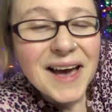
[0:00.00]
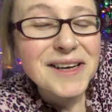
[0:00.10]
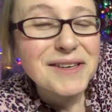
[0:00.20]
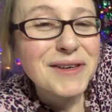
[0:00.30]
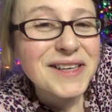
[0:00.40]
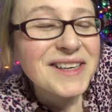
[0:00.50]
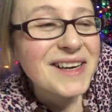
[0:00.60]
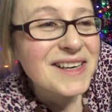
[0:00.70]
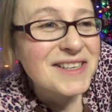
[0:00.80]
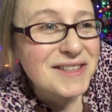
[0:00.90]
Anyway,
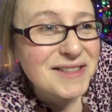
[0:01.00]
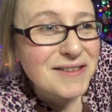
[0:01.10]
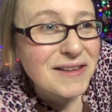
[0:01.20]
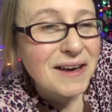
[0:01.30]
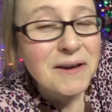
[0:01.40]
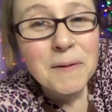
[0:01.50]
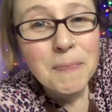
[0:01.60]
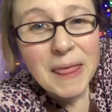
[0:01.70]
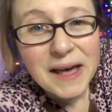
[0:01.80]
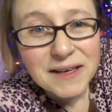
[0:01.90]
she's done that
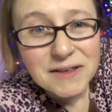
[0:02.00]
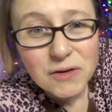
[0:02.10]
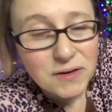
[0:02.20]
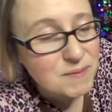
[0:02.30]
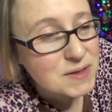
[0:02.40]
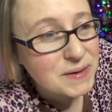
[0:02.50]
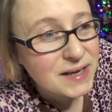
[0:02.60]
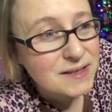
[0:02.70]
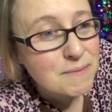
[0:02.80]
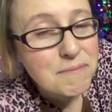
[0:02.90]
and gone up to
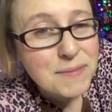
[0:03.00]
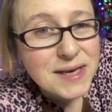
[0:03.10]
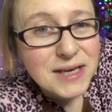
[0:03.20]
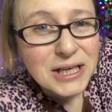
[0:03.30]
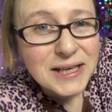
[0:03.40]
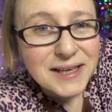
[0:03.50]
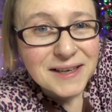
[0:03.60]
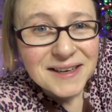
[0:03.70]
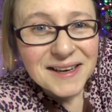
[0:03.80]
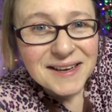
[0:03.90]
bed
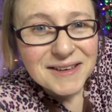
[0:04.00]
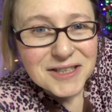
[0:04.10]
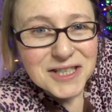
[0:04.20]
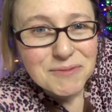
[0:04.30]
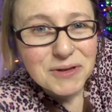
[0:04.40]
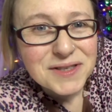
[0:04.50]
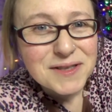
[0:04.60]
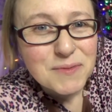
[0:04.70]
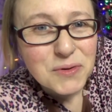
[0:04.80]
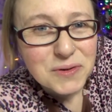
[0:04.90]
meekly because she wants
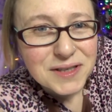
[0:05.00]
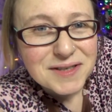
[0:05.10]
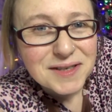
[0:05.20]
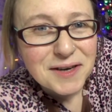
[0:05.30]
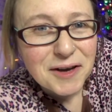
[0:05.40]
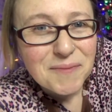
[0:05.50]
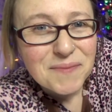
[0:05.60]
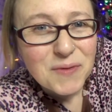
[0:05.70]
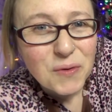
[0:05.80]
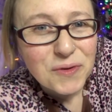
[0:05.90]
the morning to
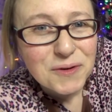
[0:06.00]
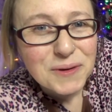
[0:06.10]
come all the